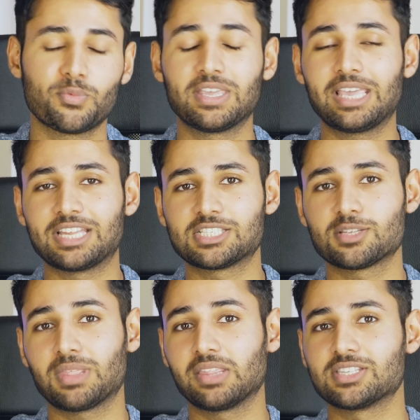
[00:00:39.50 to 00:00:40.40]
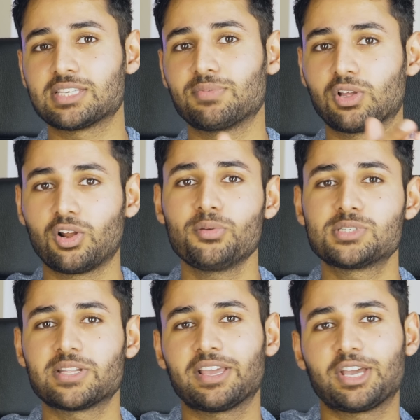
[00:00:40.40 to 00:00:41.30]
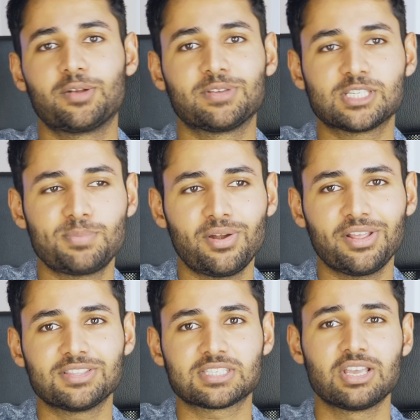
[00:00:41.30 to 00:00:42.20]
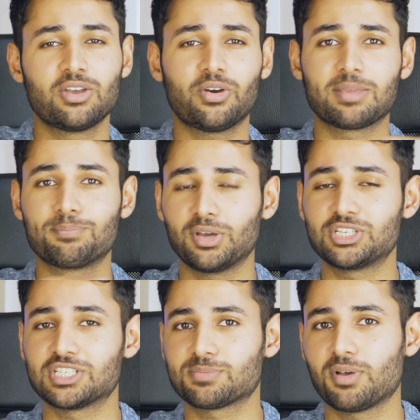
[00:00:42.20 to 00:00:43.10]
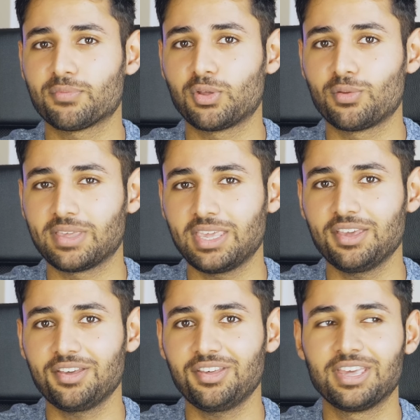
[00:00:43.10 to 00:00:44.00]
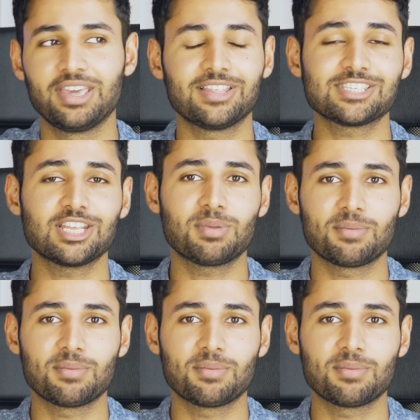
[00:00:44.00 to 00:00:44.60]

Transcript: if we can get something that's even close to that kind of experience on a budget smartphone over here, that's going to be